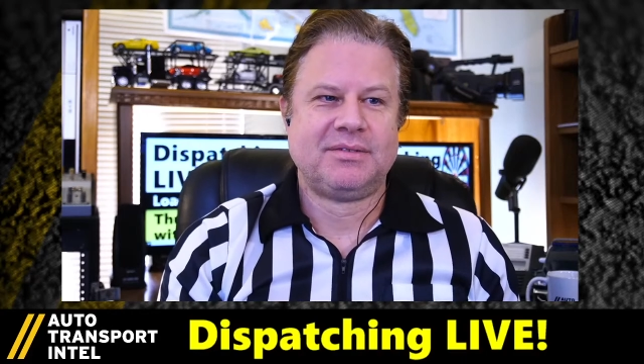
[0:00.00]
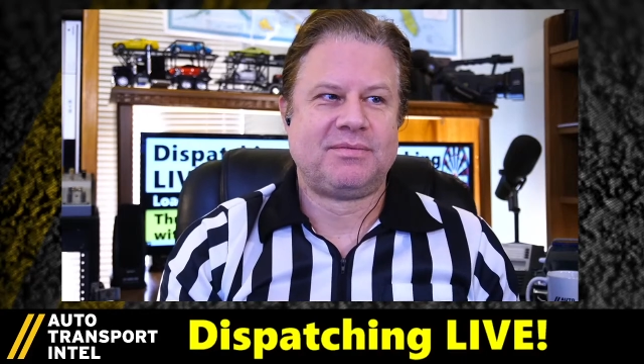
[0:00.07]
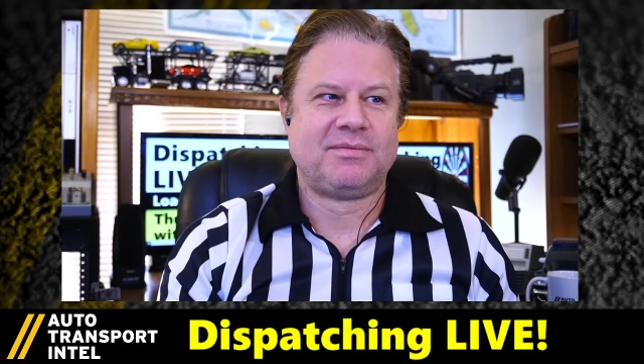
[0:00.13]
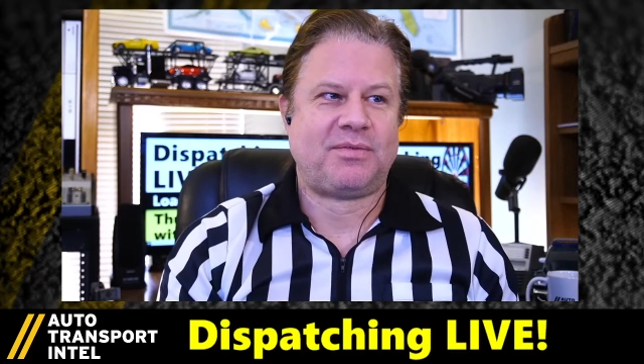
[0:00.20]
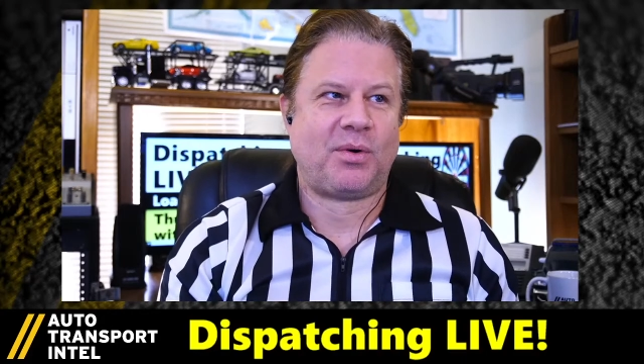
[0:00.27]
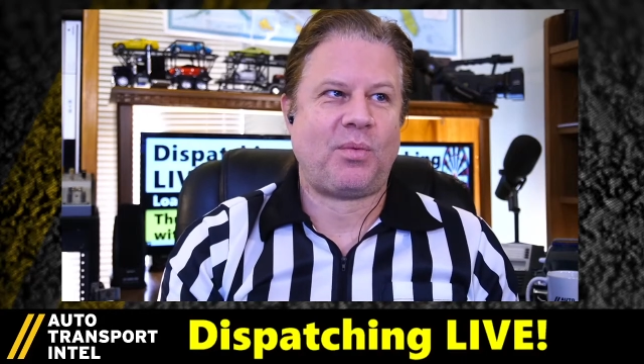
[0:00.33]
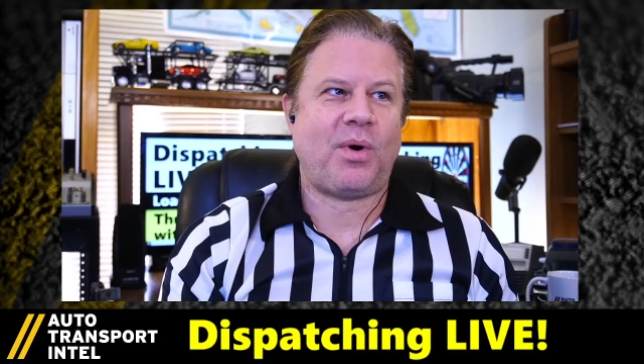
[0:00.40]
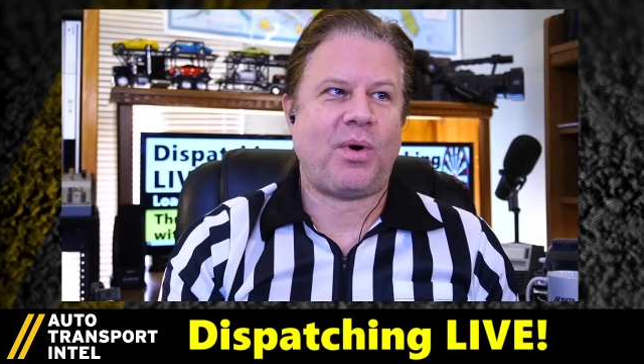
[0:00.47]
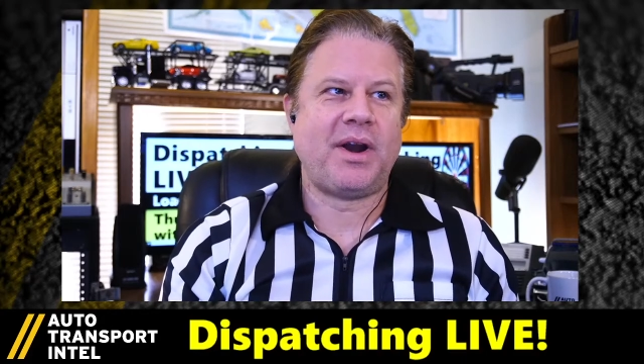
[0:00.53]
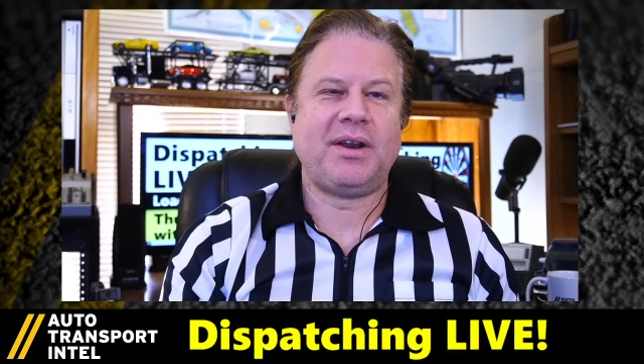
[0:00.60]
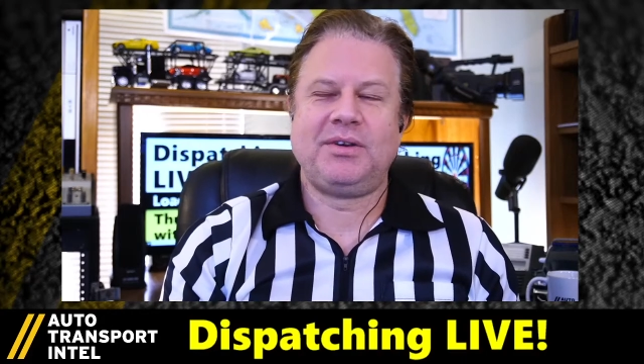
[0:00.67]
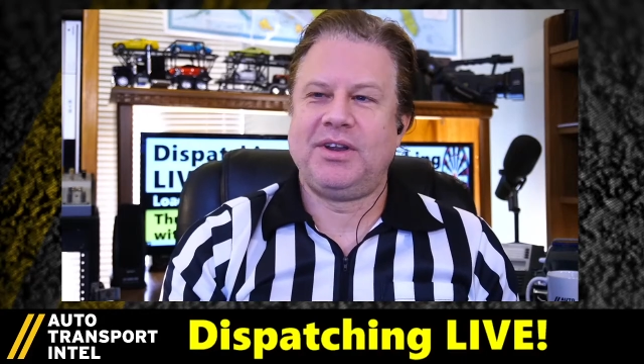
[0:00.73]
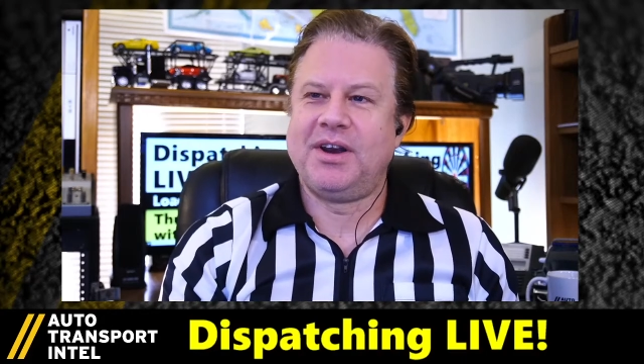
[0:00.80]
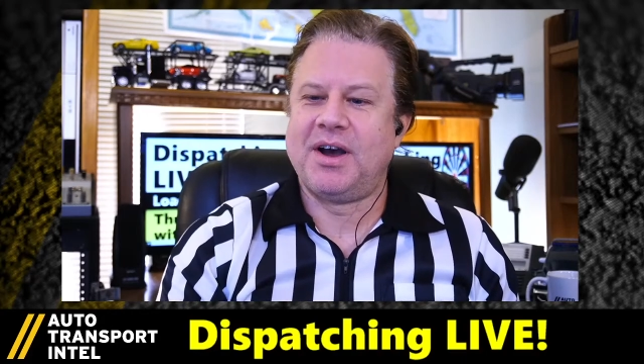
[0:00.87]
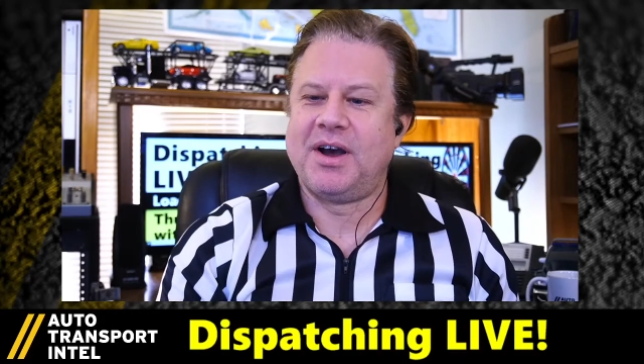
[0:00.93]
for what
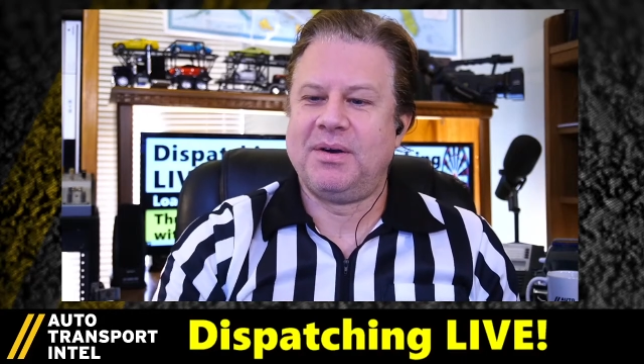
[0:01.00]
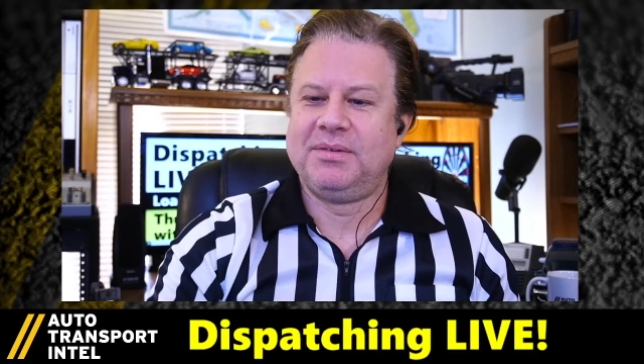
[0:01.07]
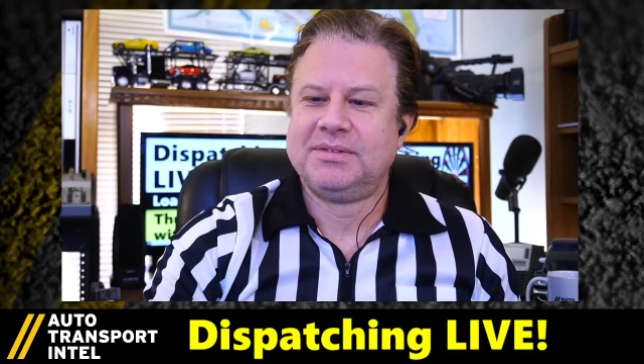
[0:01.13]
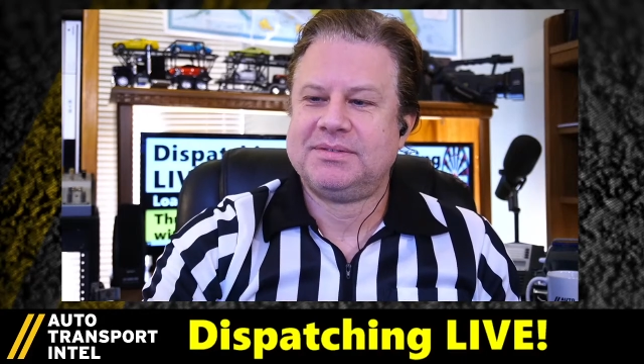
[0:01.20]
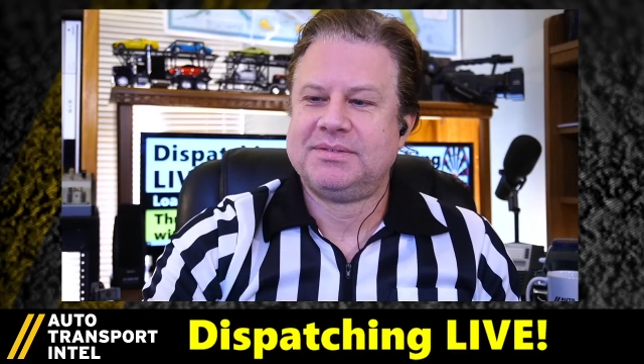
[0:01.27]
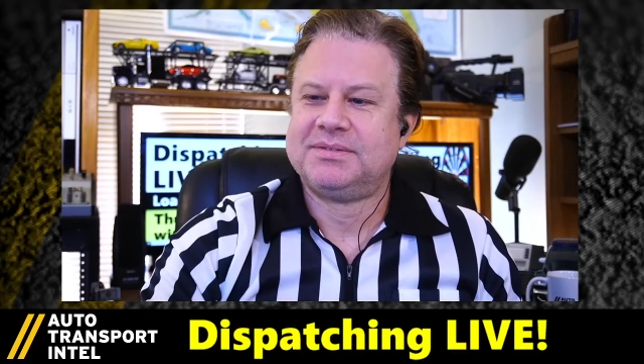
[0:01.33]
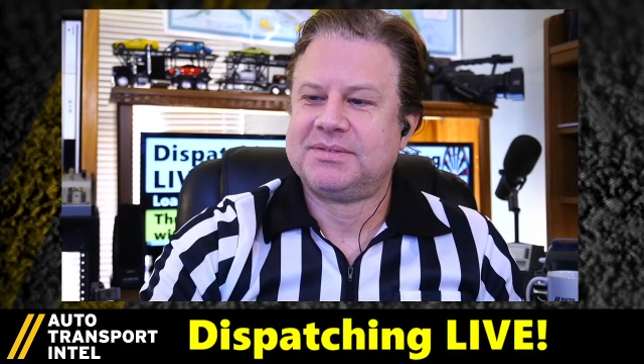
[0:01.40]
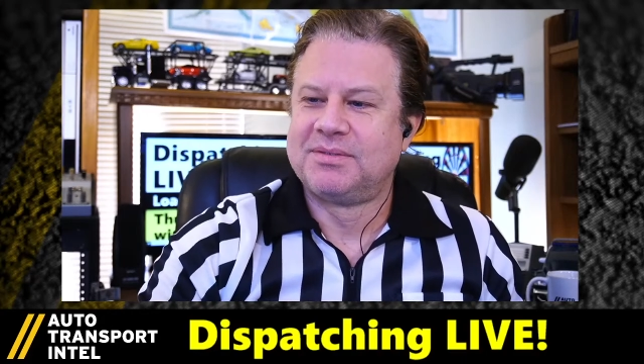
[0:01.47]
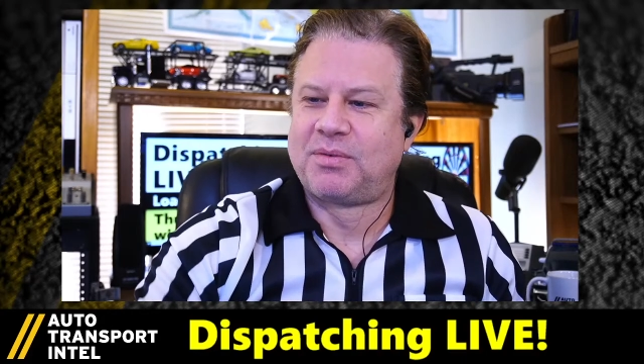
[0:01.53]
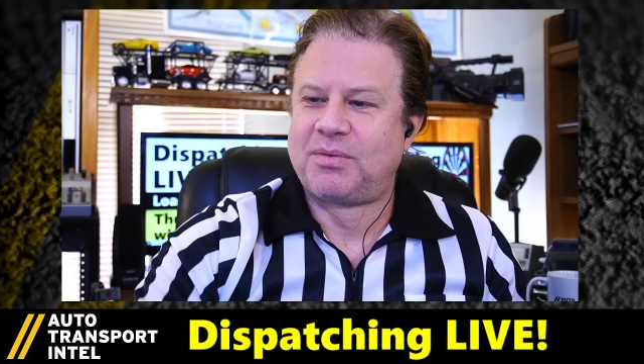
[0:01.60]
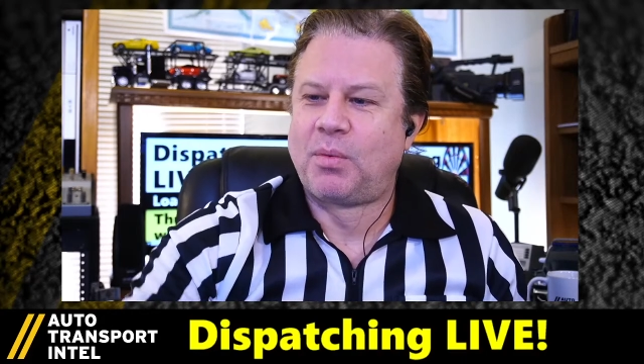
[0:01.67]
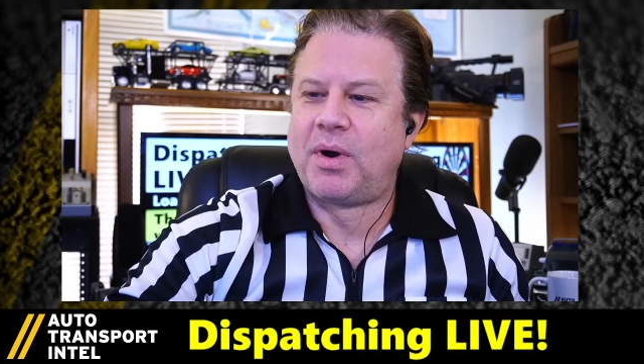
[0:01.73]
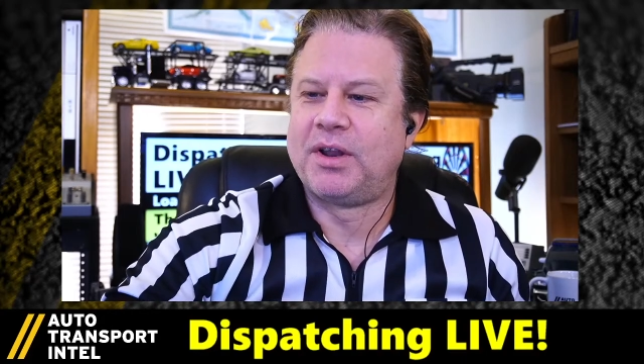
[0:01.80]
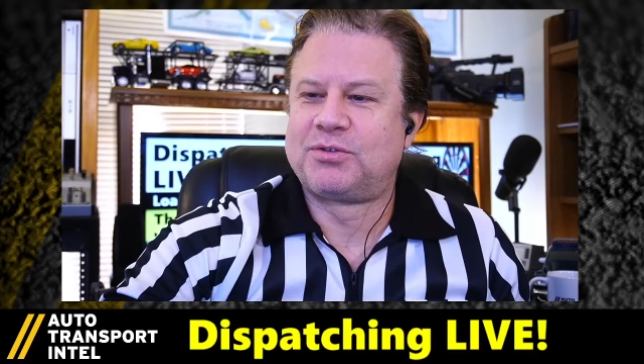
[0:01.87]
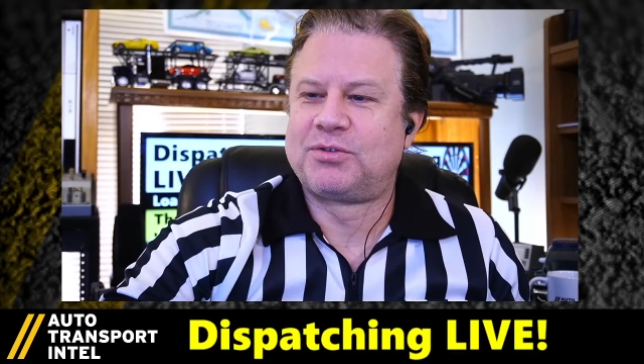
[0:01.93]
it's